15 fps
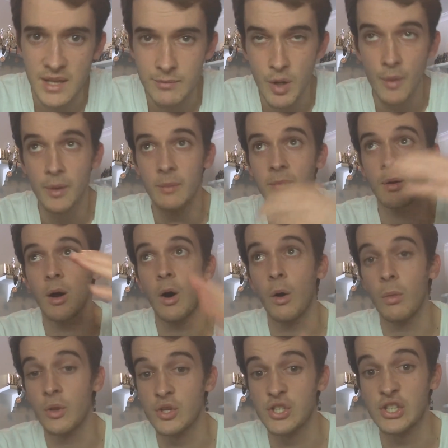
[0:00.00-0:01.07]
At the moment, I'm
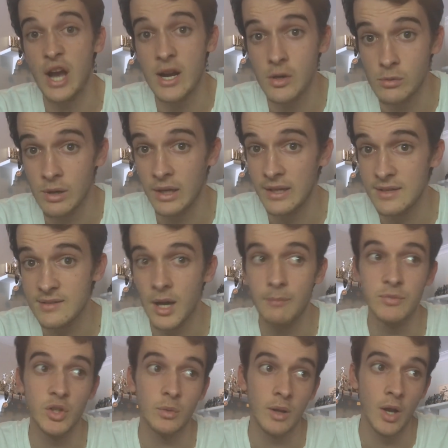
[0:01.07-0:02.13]
on the channel at least,
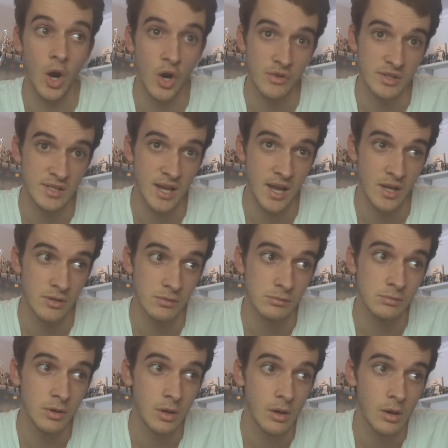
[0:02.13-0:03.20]
I'm doing Horror
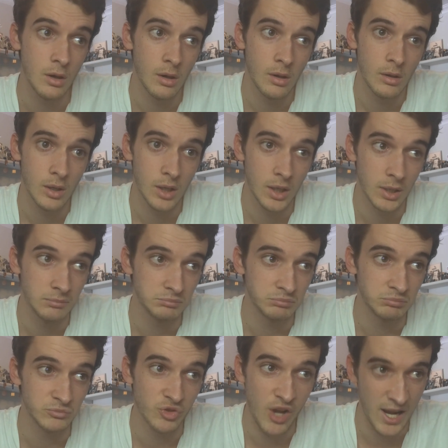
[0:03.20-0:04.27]
Tale,
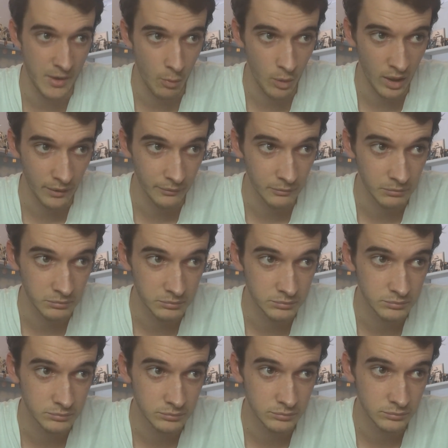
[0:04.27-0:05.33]
Rally 1,
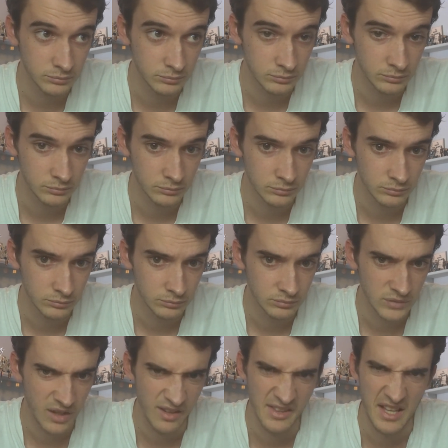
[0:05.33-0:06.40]

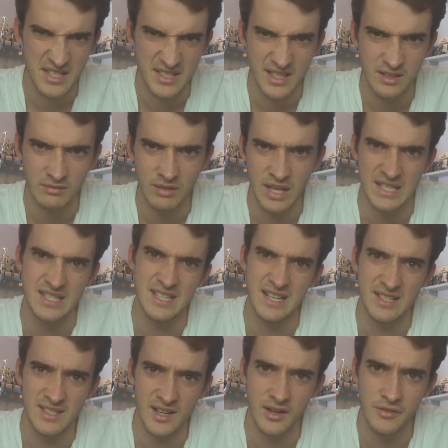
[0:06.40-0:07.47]
I think that's it, and
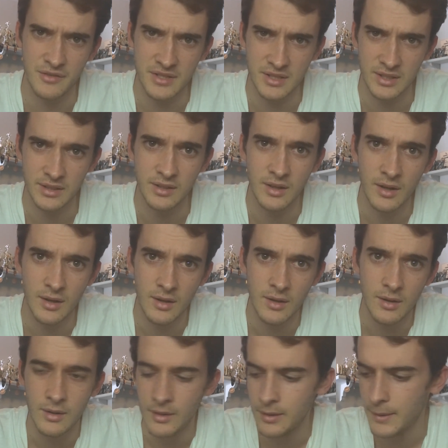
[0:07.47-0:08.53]
CSR obviously.
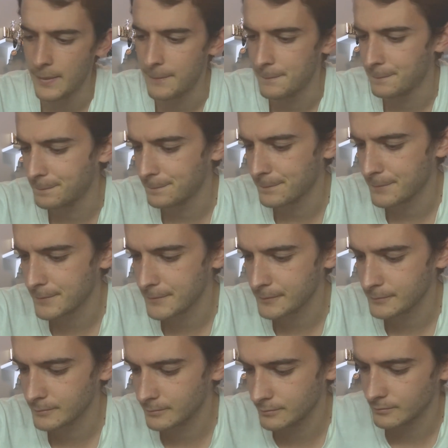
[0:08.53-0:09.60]

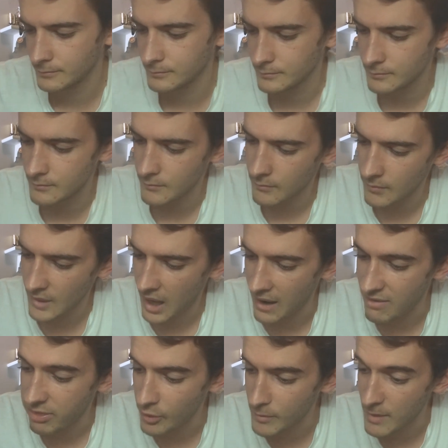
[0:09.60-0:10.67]

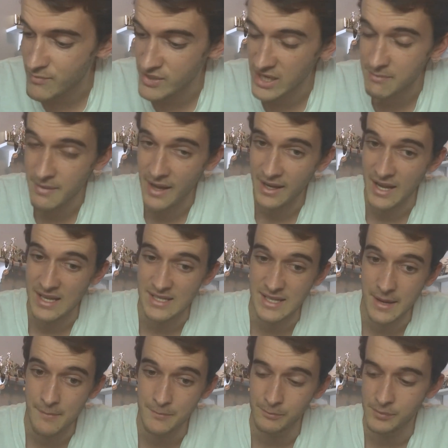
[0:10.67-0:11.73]
I thought about bringing back
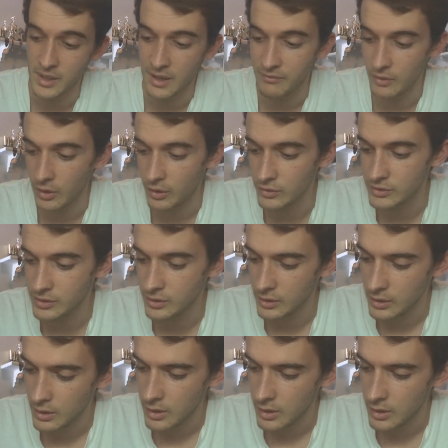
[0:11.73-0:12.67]
SM, but I've not.